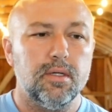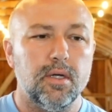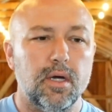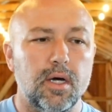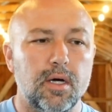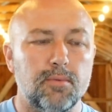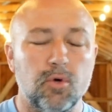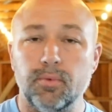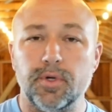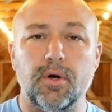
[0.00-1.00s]

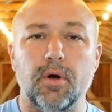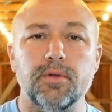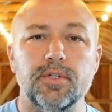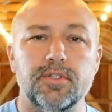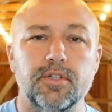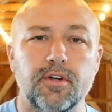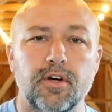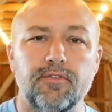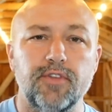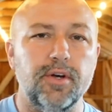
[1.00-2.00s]
or regardless
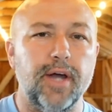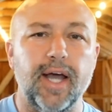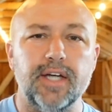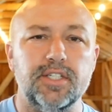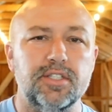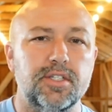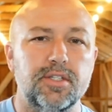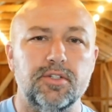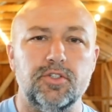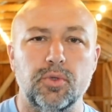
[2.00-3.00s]
of their actions
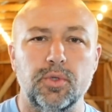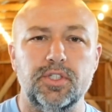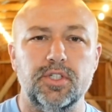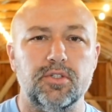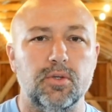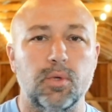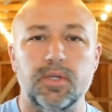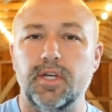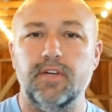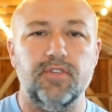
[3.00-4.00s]
and their choices or
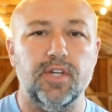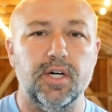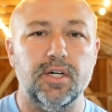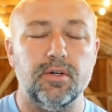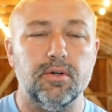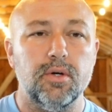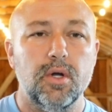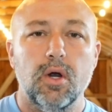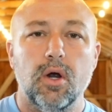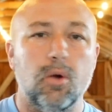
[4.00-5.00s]
what they've done or
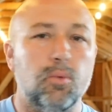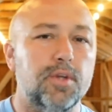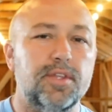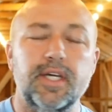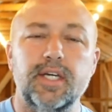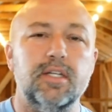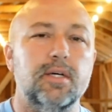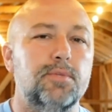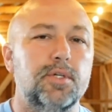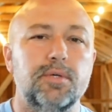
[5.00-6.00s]
what they end
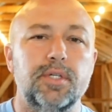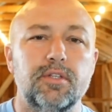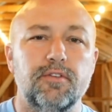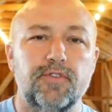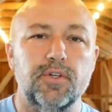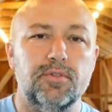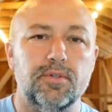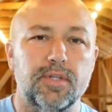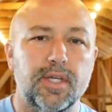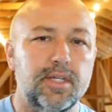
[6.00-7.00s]
up doing in the
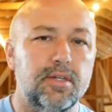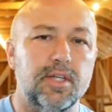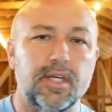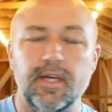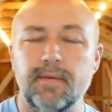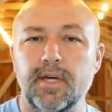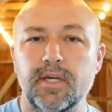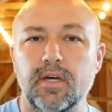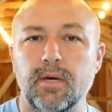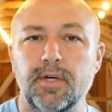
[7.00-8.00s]
future. And that they
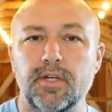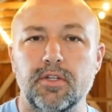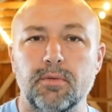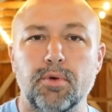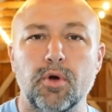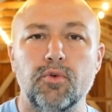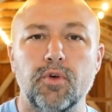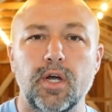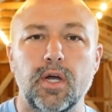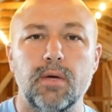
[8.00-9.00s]
may come into the
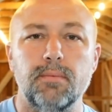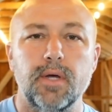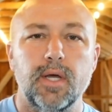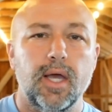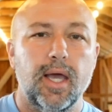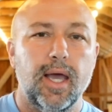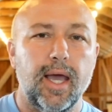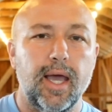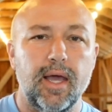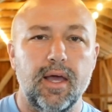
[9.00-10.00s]
program
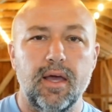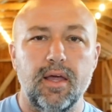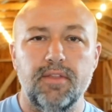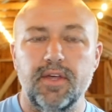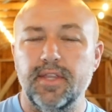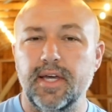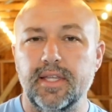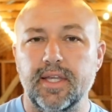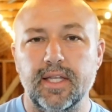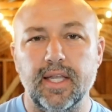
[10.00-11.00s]
and then
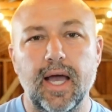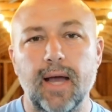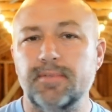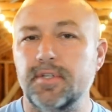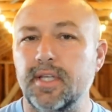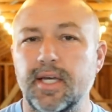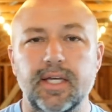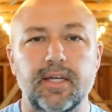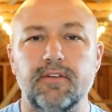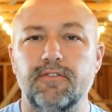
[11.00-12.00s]
they lapse and
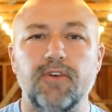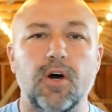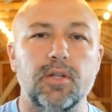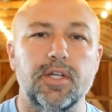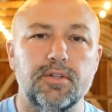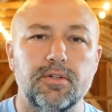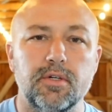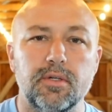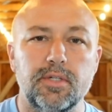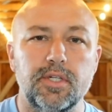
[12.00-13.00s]
they fall
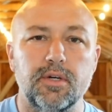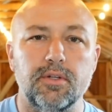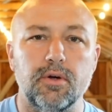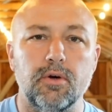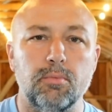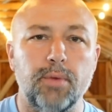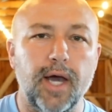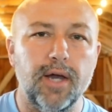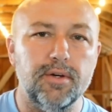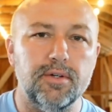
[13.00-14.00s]
into their old
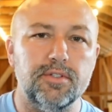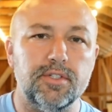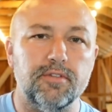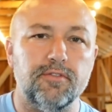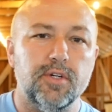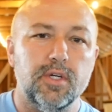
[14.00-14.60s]
patterns of